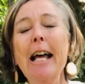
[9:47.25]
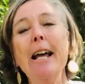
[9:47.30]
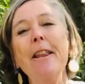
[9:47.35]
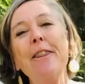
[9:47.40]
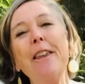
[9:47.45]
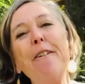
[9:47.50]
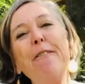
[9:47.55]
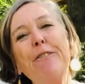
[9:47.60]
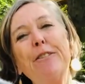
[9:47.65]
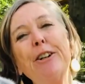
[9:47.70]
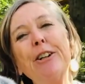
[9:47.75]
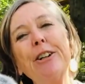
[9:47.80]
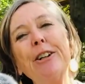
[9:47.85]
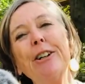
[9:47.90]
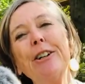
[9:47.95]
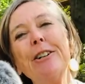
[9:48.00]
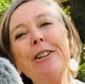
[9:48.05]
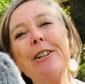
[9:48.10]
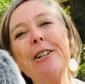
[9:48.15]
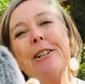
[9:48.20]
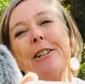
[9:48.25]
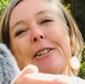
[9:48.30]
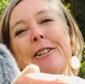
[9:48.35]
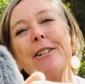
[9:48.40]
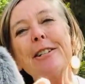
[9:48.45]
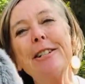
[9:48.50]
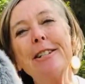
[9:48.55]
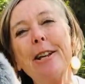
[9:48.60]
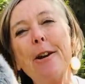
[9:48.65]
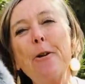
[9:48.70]
The
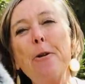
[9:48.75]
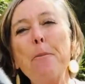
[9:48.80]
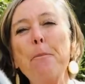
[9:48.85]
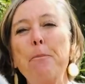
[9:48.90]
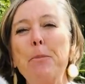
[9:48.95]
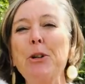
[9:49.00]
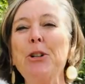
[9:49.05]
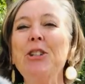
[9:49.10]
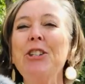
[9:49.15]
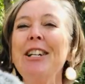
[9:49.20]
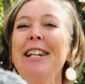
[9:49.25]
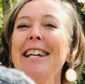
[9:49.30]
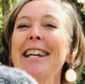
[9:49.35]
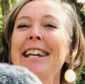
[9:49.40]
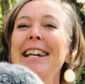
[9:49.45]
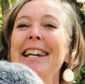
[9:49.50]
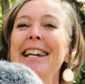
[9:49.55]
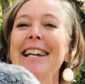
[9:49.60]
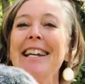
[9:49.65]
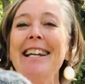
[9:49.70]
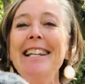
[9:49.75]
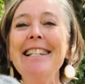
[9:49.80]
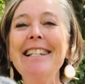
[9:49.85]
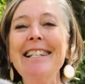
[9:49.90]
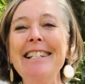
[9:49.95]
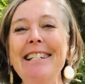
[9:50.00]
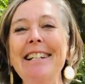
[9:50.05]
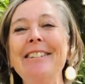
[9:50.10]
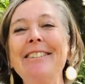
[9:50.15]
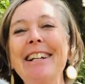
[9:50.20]
fur's so bushy and
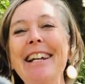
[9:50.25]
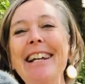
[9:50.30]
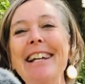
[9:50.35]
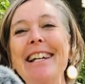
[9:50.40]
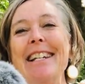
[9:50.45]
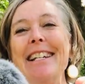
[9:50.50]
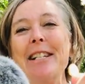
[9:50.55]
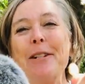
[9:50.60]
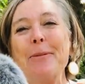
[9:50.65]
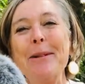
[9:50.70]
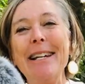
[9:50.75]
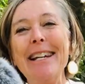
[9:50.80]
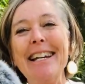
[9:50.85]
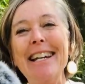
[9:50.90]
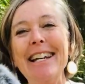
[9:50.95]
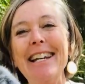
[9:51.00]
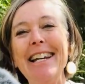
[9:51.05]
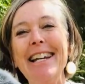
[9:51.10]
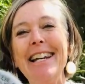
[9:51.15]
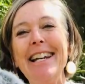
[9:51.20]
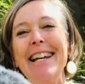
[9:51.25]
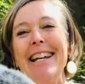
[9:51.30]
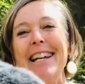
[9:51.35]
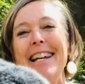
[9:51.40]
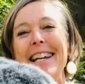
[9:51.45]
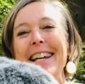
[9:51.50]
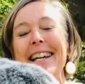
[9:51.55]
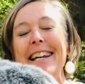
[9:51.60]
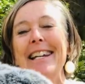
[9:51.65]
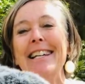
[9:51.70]
silky
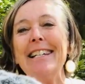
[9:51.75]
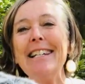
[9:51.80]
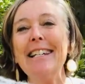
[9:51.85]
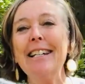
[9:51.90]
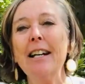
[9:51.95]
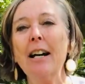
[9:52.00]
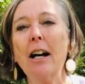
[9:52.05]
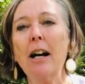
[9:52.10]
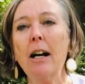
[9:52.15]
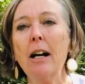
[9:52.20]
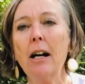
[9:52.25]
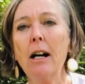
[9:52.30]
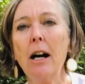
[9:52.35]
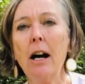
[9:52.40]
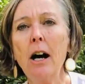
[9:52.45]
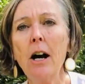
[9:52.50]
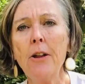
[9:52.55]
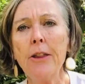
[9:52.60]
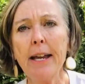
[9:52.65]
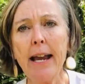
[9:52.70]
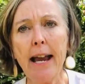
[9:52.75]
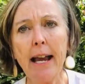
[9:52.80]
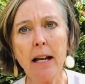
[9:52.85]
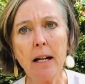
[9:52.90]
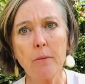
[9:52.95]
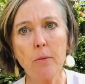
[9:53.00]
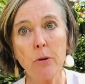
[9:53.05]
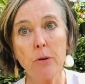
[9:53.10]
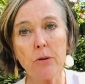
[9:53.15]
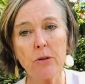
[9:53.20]
sweet." All the
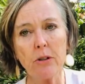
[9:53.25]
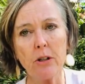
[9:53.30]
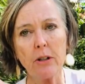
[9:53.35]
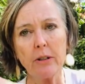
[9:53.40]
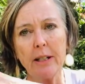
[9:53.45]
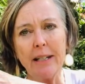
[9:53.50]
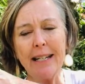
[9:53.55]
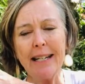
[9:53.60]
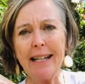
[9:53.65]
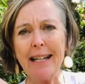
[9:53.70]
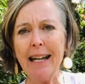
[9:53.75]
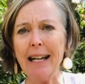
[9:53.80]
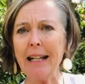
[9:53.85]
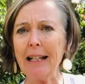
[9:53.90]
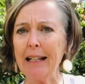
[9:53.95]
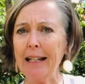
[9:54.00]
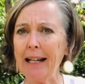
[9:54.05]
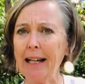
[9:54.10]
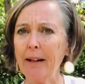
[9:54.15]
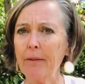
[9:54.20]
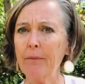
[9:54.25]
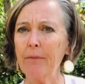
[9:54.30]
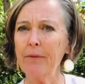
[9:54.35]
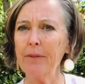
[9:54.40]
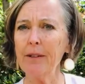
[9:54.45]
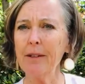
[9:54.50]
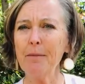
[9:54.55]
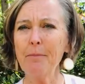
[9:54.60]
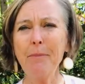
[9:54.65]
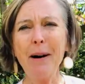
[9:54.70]
animals started giggling.
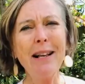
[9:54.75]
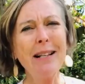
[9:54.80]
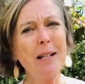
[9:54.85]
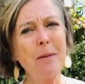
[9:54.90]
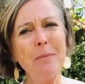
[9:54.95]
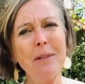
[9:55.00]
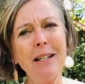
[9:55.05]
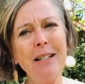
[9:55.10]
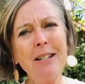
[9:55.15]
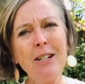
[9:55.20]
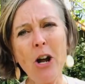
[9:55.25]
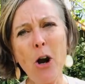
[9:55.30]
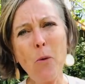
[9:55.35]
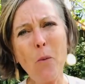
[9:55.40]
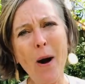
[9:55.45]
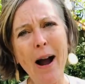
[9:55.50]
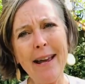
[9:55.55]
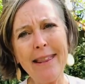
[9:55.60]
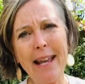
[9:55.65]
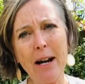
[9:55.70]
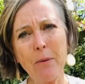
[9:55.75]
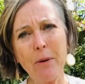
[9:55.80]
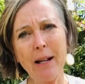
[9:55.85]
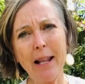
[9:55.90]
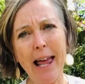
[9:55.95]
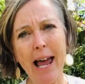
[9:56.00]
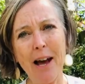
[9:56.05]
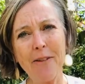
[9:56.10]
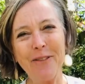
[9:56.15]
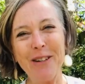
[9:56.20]
Possum didn't know why they were
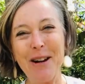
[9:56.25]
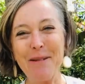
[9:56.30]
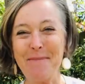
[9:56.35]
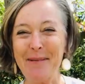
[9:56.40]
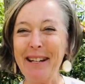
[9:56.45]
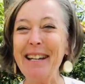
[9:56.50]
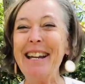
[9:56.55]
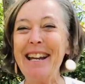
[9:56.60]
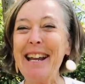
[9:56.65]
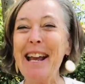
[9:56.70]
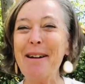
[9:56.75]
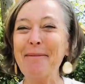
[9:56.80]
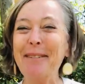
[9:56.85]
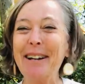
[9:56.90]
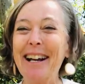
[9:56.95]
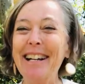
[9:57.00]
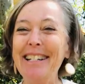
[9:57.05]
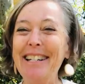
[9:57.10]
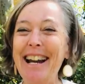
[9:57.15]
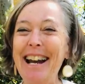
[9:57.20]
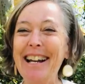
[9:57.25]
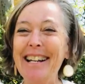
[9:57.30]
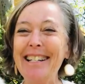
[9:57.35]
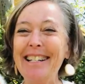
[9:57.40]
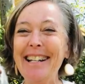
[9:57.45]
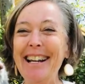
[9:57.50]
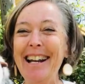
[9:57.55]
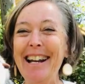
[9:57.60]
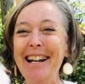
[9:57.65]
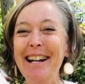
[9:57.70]
laughing, but he kept on
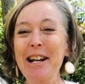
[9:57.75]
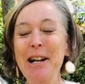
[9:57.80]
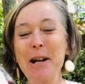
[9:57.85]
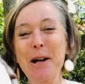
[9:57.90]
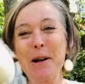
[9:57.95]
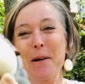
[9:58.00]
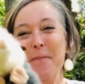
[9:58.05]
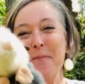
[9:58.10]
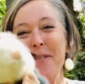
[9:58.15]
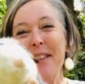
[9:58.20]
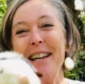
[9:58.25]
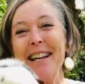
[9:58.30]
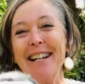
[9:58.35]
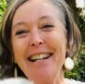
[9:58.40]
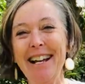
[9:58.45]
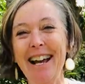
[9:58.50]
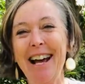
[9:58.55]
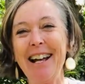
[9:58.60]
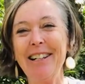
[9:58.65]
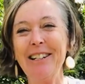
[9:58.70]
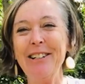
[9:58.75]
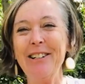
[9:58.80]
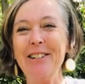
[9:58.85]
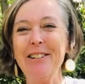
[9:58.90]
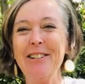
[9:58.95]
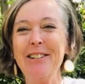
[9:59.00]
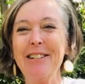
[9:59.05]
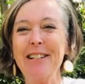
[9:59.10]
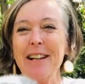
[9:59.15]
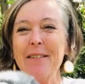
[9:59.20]
dancing. The
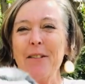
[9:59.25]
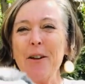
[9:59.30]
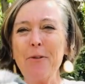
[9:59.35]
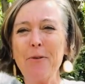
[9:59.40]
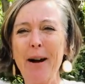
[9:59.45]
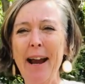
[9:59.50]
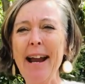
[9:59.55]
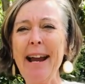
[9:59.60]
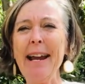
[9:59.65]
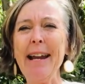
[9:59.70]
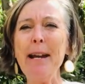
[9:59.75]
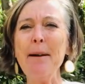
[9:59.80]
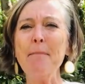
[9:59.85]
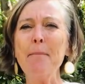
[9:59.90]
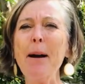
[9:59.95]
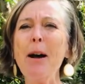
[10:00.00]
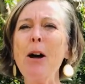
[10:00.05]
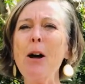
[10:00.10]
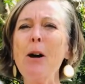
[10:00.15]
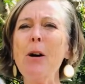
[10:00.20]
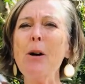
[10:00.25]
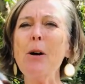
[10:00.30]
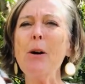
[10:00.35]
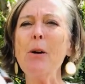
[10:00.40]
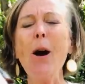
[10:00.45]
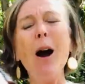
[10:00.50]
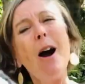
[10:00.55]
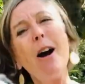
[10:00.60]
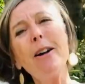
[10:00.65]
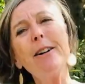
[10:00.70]
colors of the rainbow
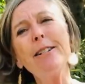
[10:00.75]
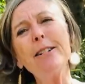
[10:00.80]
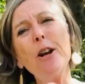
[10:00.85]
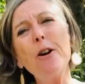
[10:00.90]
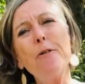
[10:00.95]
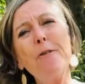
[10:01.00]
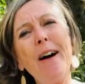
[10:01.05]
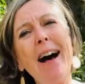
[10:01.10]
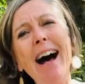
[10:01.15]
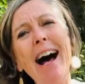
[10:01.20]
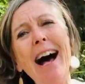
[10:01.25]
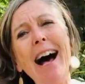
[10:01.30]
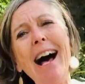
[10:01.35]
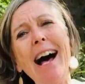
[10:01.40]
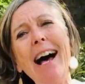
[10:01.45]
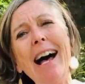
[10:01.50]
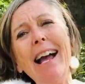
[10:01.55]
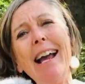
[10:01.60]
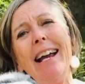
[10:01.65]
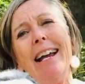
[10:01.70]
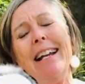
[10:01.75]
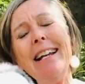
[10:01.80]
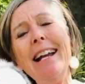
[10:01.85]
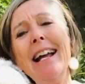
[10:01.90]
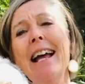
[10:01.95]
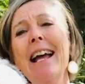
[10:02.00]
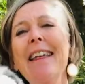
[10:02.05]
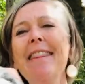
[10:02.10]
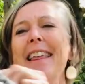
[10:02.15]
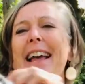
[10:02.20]
are so fine.
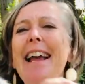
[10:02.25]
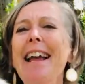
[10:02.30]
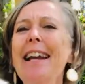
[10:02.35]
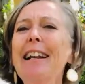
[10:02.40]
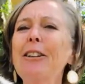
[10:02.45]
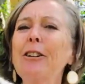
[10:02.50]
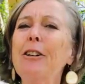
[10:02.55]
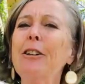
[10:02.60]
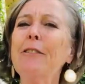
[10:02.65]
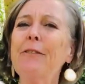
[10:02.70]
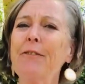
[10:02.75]
They look